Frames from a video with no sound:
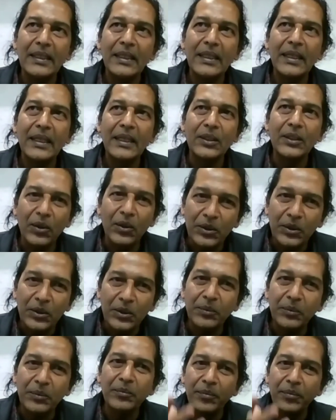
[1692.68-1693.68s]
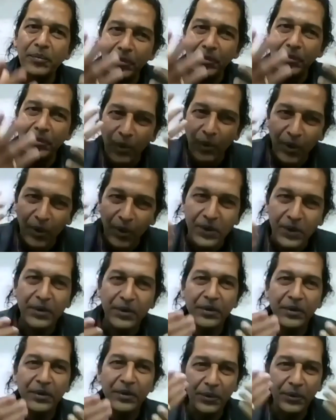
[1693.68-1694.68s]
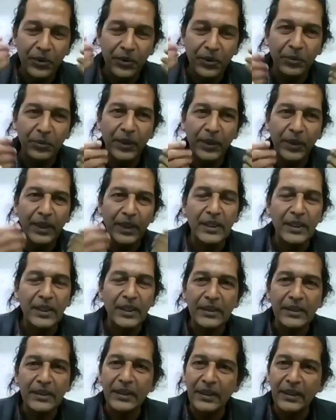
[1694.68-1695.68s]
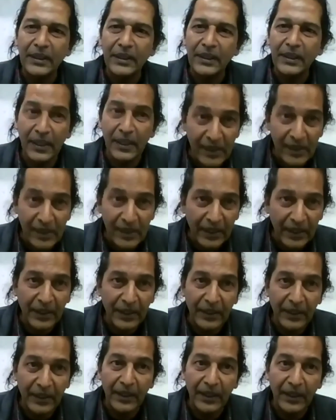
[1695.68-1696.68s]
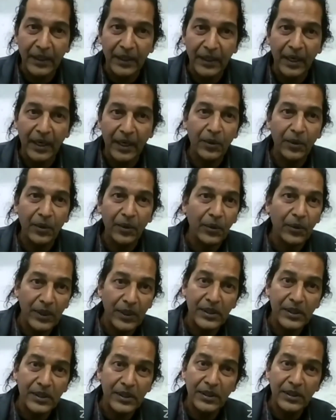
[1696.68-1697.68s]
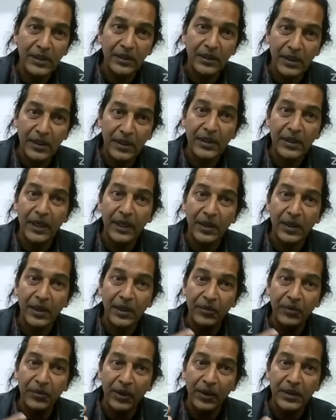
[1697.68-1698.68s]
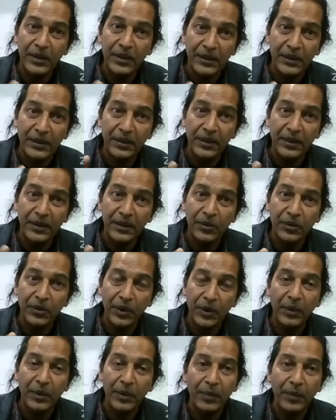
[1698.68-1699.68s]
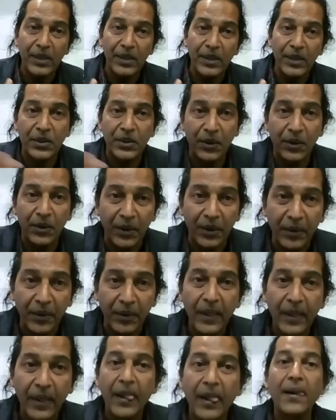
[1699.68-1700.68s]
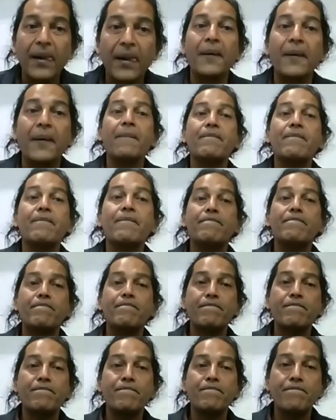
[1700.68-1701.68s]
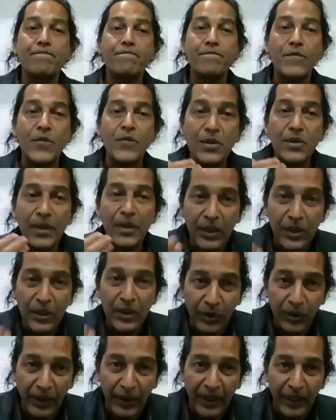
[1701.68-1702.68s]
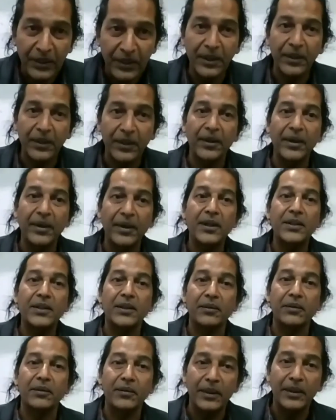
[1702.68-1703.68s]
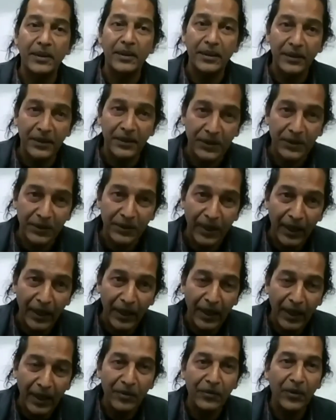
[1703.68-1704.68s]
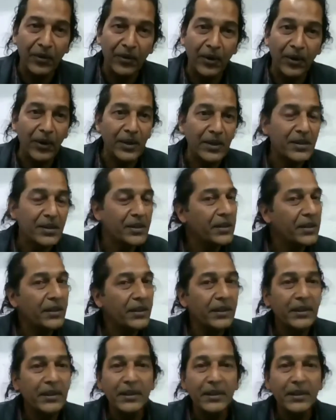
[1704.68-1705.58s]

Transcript: it also brought to me a certain concern that how is this kind of knowledge is going to be passed on to the next generation with shrinking forests,